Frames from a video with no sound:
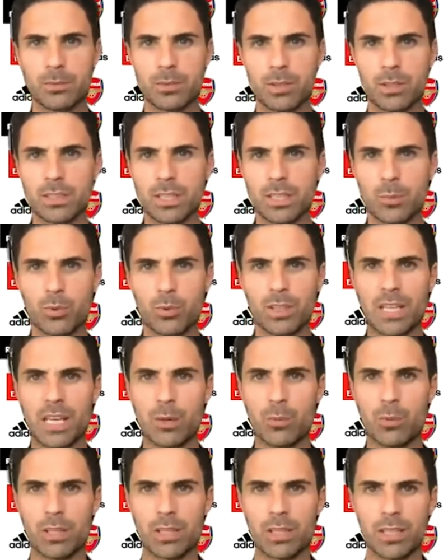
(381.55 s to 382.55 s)
For example, in
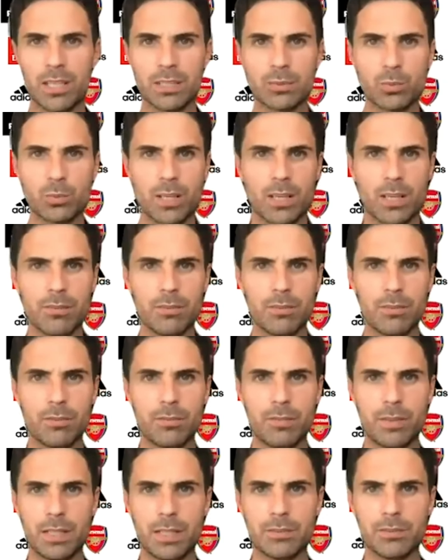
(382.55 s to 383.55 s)
our case, we
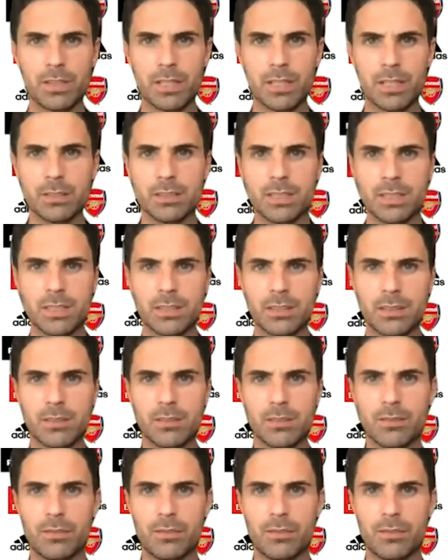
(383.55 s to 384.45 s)
have 5 games in